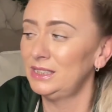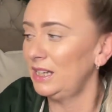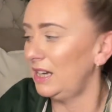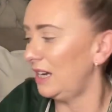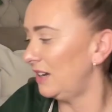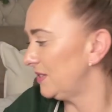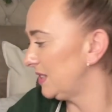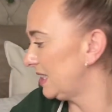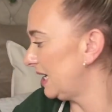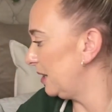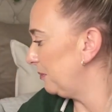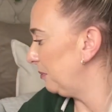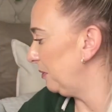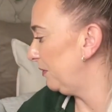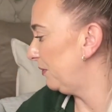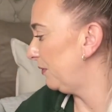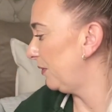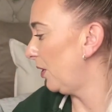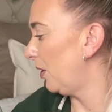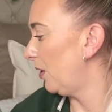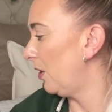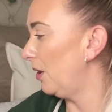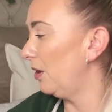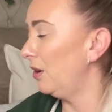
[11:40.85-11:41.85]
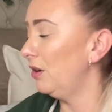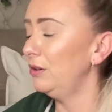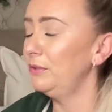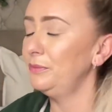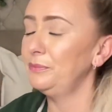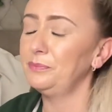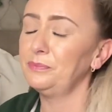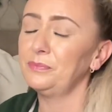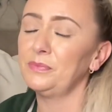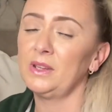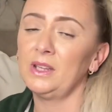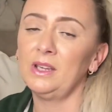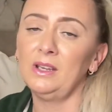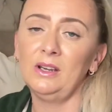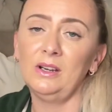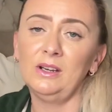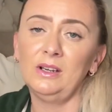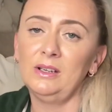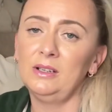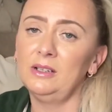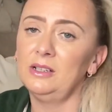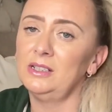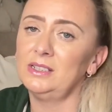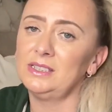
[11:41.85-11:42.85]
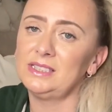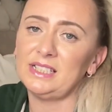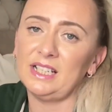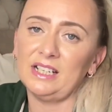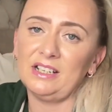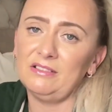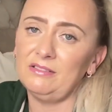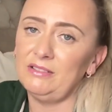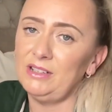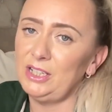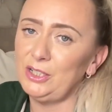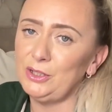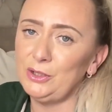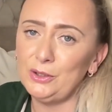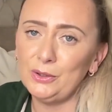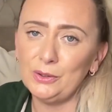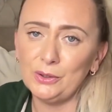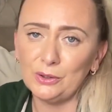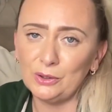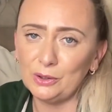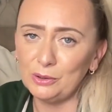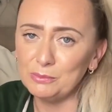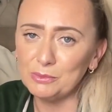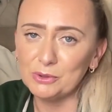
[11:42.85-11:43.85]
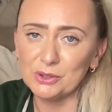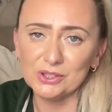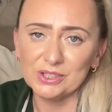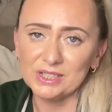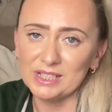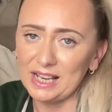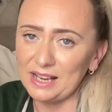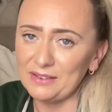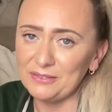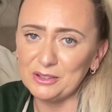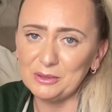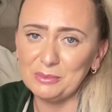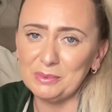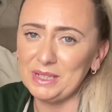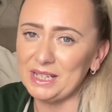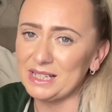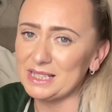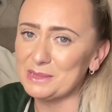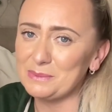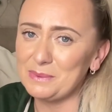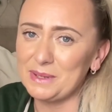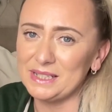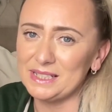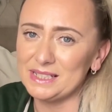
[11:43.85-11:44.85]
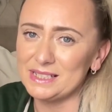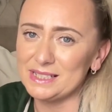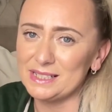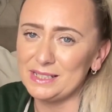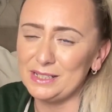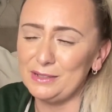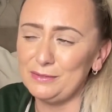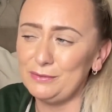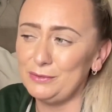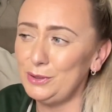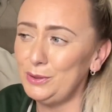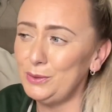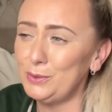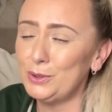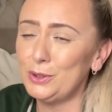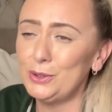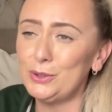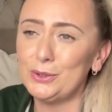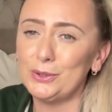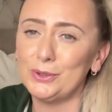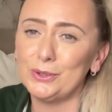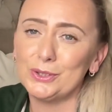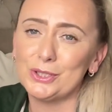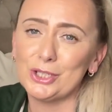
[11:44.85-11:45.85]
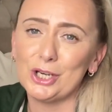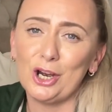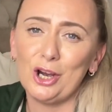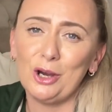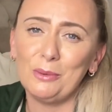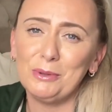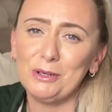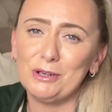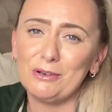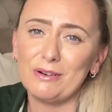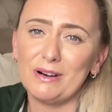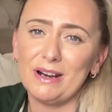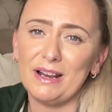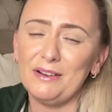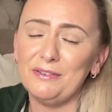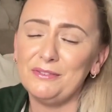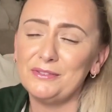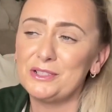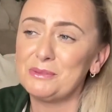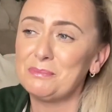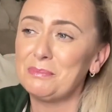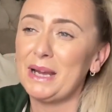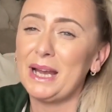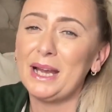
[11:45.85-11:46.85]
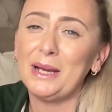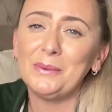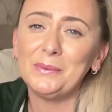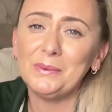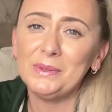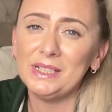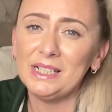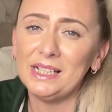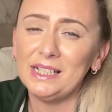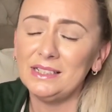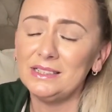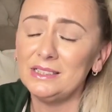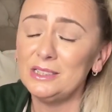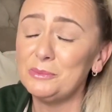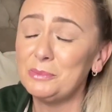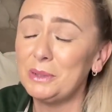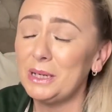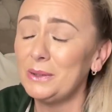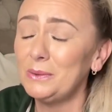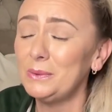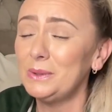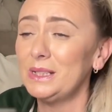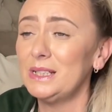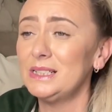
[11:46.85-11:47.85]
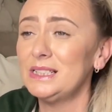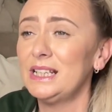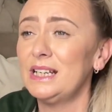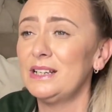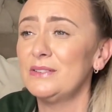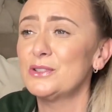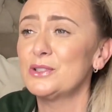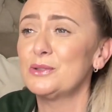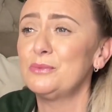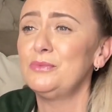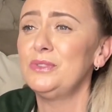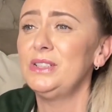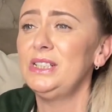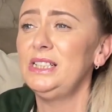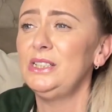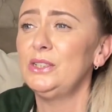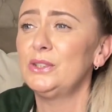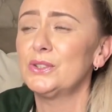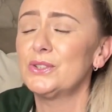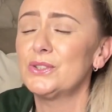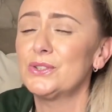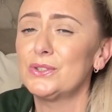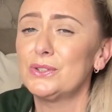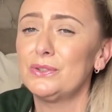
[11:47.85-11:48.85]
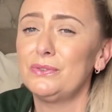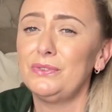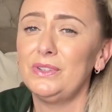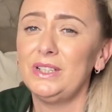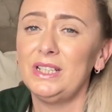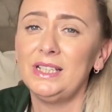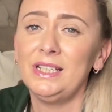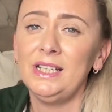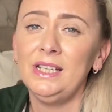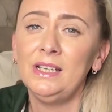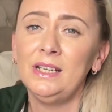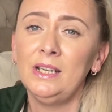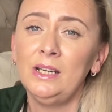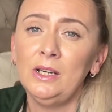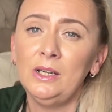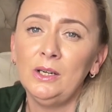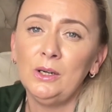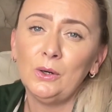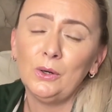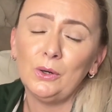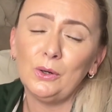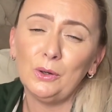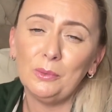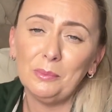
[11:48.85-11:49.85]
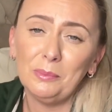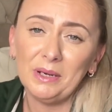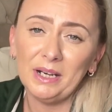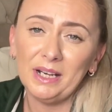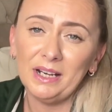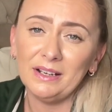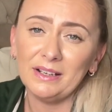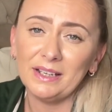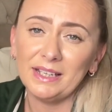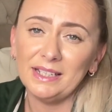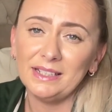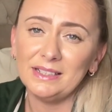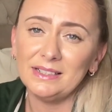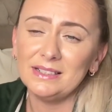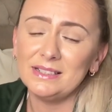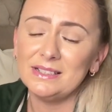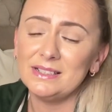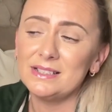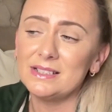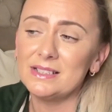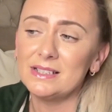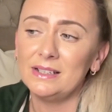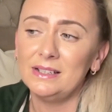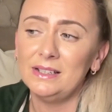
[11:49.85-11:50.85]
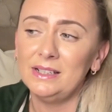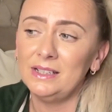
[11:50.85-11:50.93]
I've said it before, decorating your home doesn't have to be expensive. You could go to Hobbycraft, Poundland have some really good stuff in, home bargains.